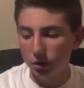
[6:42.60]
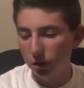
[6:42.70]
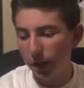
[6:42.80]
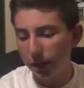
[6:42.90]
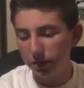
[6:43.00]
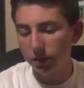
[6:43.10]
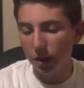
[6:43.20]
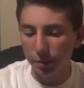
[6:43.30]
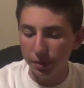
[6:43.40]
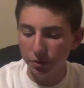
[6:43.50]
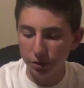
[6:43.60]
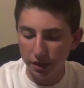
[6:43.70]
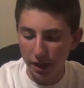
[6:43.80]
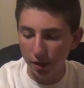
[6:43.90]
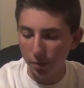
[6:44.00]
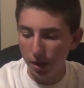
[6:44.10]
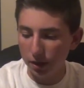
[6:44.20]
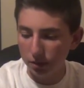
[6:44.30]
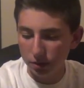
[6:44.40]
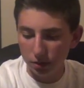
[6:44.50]
So that's Mystery Tackle
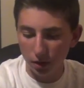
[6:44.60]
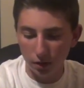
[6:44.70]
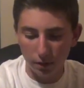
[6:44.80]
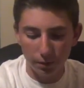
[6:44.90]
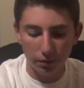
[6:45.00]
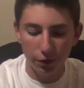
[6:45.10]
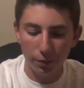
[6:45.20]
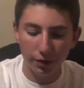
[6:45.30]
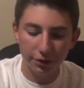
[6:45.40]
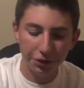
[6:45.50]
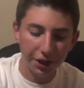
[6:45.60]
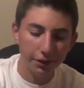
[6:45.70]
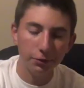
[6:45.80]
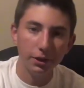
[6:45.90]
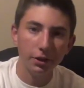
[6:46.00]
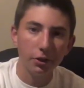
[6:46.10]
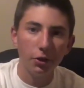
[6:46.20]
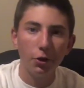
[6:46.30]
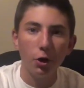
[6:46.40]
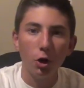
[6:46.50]
Box for the month of January.
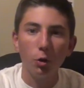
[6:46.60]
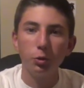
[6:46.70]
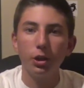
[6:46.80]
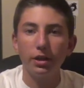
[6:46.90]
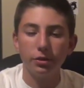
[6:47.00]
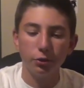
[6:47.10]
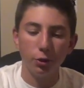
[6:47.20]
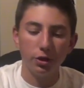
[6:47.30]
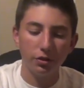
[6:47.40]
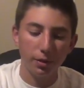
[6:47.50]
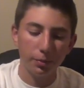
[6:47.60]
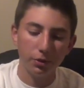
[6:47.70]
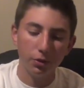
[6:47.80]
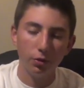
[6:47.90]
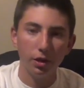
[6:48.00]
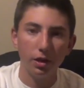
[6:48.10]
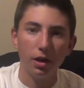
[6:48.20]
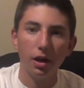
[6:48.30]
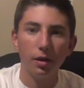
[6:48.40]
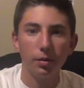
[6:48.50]
Hope you guys enjoyed this episode,
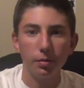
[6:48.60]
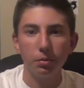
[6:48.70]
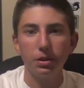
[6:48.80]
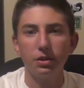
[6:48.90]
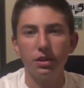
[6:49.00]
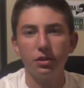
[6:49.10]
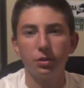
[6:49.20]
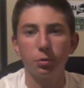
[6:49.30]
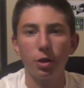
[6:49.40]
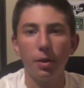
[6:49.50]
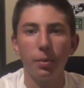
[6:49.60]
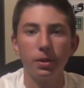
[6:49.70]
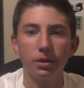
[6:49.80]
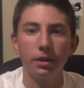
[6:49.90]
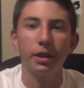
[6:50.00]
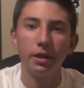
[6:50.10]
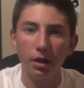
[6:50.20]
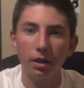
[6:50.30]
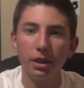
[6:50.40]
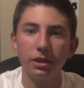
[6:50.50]
and please hit the subscribe button and
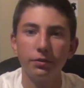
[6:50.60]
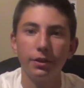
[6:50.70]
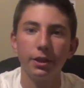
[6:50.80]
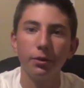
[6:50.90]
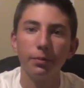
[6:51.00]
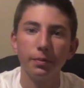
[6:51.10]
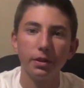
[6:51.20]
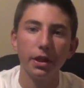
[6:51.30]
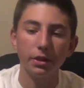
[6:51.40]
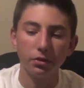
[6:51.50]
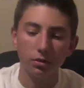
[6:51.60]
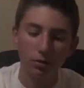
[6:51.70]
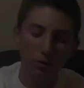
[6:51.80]
like the video. Thanks.